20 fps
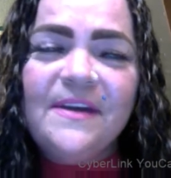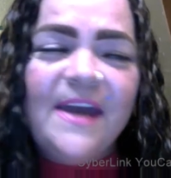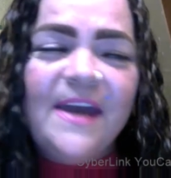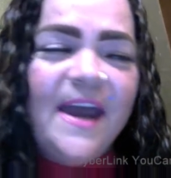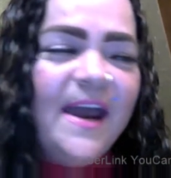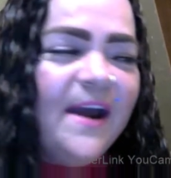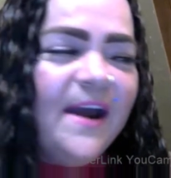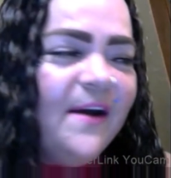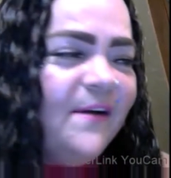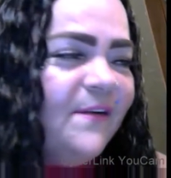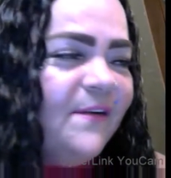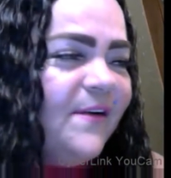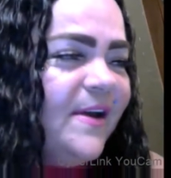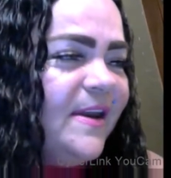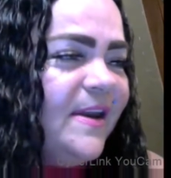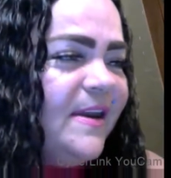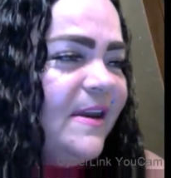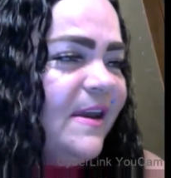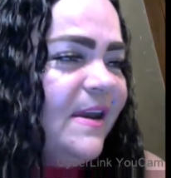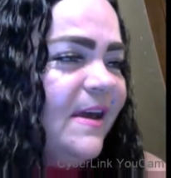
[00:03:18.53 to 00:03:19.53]

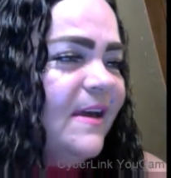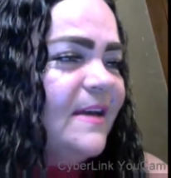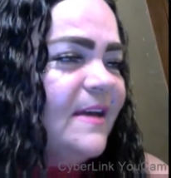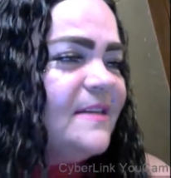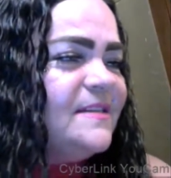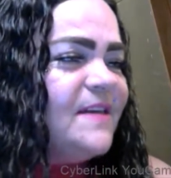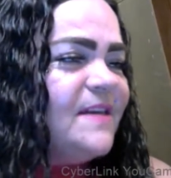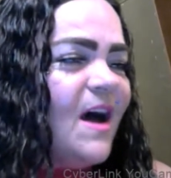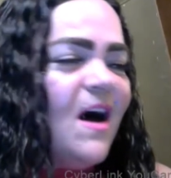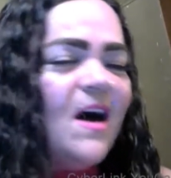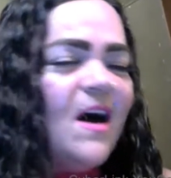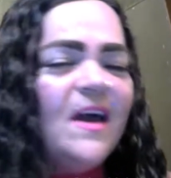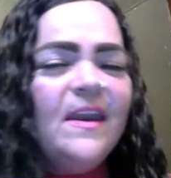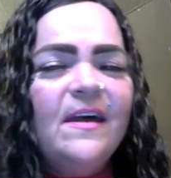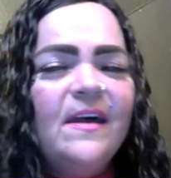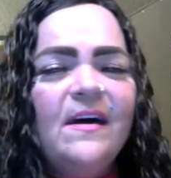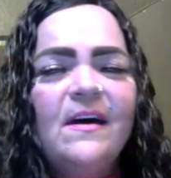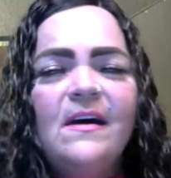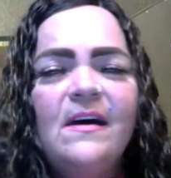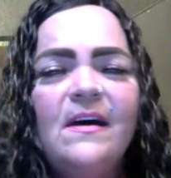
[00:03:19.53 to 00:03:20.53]
Karen,
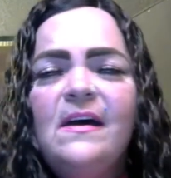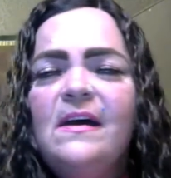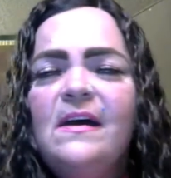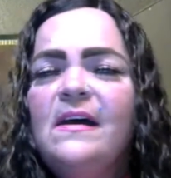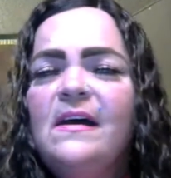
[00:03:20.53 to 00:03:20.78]
Donna,